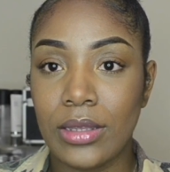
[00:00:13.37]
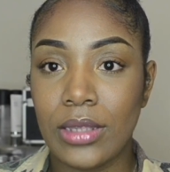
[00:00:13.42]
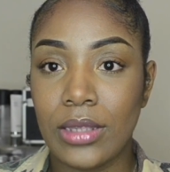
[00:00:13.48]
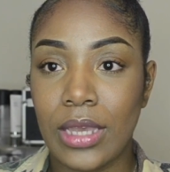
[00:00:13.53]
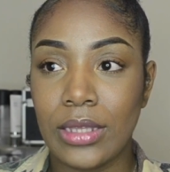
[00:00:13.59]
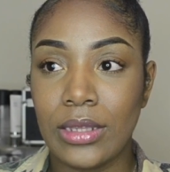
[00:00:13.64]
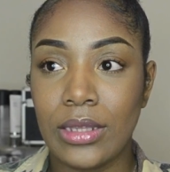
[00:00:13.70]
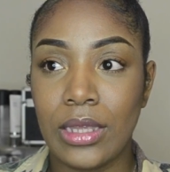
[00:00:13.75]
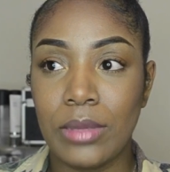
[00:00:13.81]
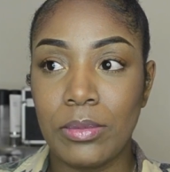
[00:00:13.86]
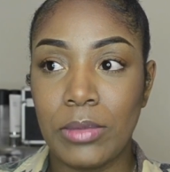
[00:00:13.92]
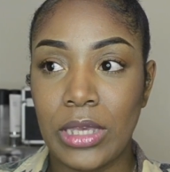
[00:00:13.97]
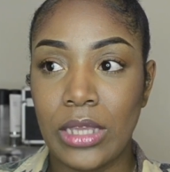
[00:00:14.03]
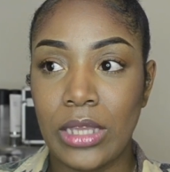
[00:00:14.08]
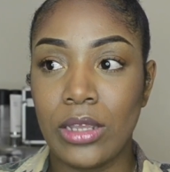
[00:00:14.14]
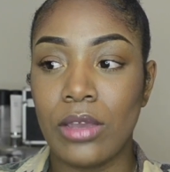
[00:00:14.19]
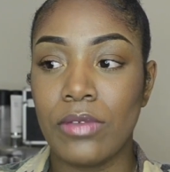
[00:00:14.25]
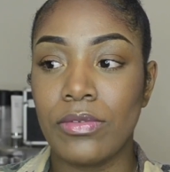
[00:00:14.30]
I think
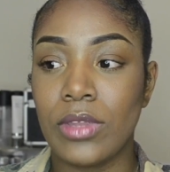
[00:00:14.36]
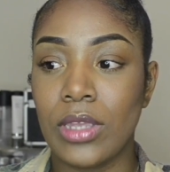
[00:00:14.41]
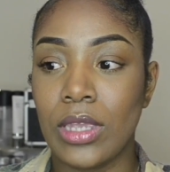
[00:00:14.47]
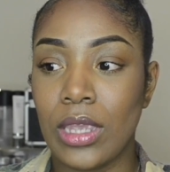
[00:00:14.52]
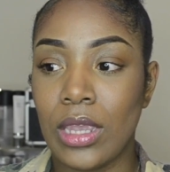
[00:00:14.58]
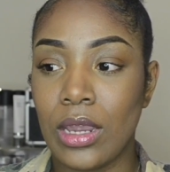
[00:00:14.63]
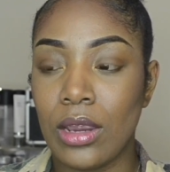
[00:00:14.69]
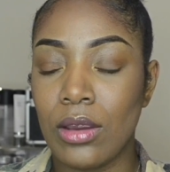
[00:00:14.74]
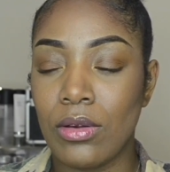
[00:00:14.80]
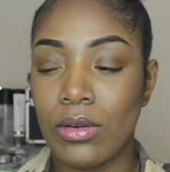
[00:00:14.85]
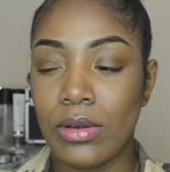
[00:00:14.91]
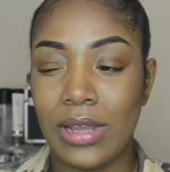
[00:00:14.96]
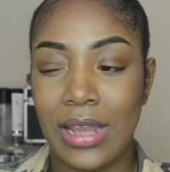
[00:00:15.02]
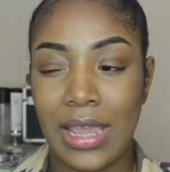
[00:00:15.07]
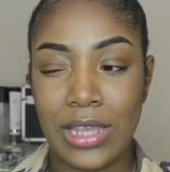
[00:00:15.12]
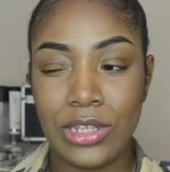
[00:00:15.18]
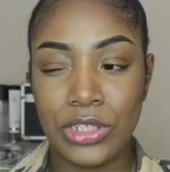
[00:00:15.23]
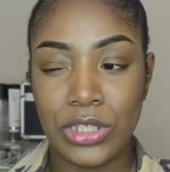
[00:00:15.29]
beginning of the year or
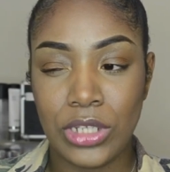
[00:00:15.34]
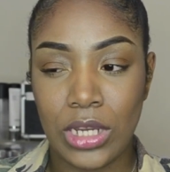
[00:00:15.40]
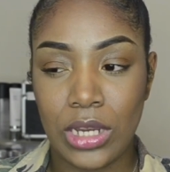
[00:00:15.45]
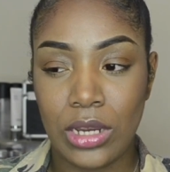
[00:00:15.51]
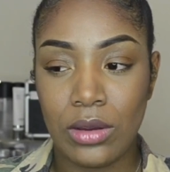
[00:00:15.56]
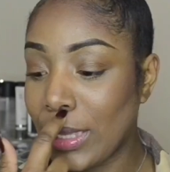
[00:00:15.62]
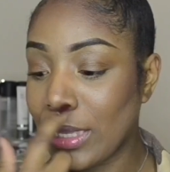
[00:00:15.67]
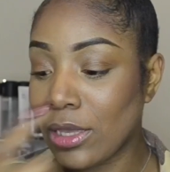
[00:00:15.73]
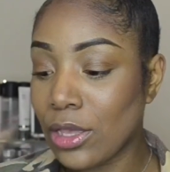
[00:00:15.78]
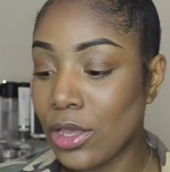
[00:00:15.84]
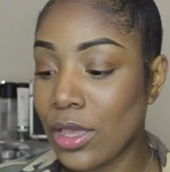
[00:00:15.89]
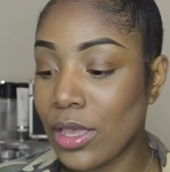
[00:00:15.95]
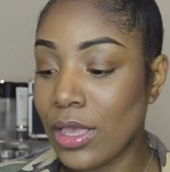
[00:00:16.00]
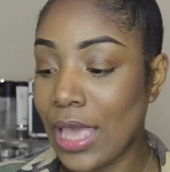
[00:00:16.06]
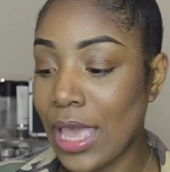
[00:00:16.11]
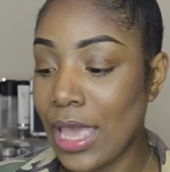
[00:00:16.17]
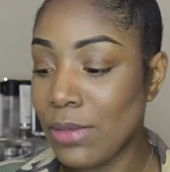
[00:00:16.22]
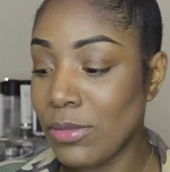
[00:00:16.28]
last year.
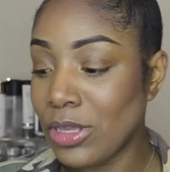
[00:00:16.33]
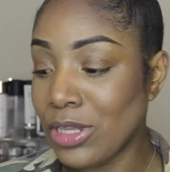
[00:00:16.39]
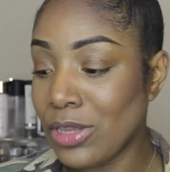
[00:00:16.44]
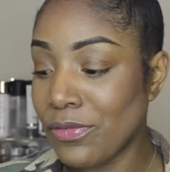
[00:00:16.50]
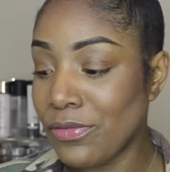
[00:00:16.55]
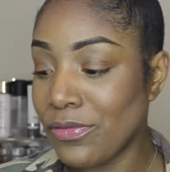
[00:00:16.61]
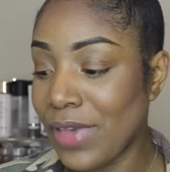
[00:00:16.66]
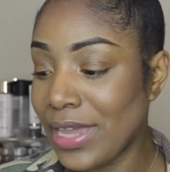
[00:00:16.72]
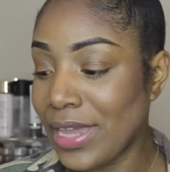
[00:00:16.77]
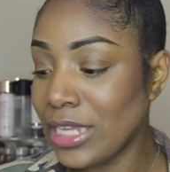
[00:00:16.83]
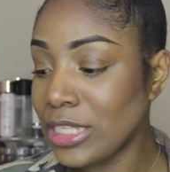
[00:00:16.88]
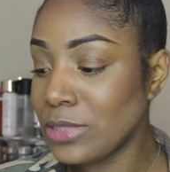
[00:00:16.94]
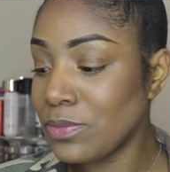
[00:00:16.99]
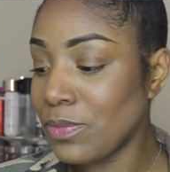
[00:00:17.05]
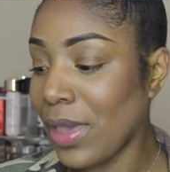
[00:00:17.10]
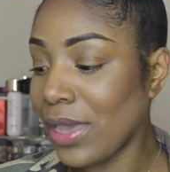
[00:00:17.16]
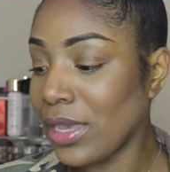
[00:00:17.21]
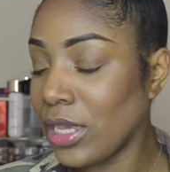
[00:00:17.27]
Came in the FedEx
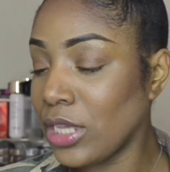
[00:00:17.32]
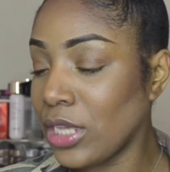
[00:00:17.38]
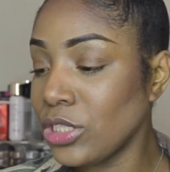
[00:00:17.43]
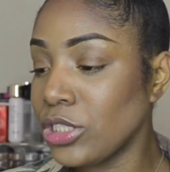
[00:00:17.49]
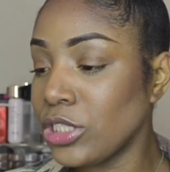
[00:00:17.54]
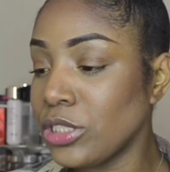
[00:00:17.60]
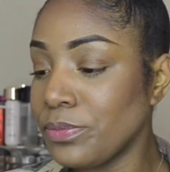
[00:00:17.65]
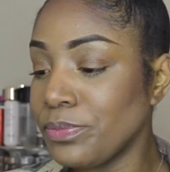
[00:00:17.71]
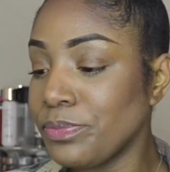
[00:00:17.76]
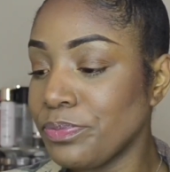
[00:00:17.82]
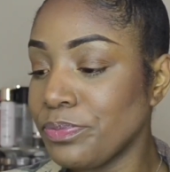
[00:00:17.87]
package.